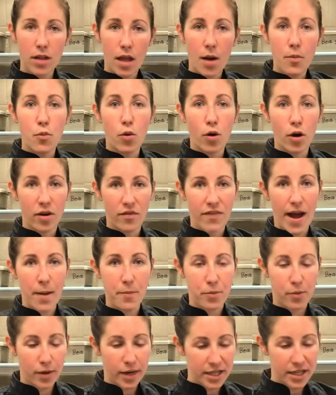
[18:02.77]
lot more
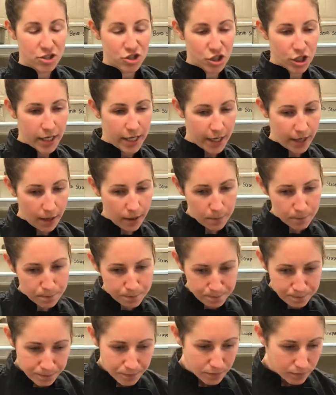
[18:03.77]
evaporation here.
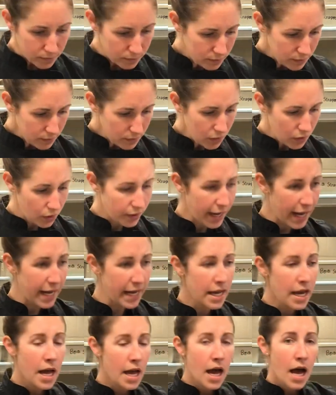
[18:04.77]
Okay,
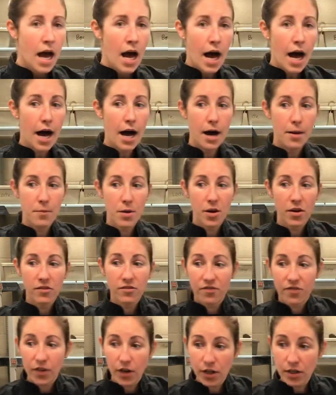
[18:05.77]

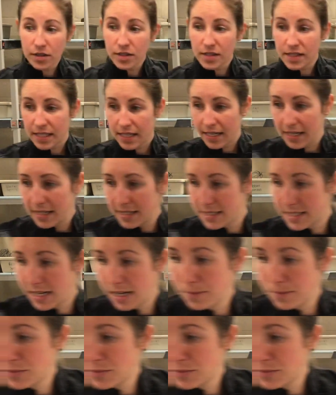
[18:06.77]
versus, and I'm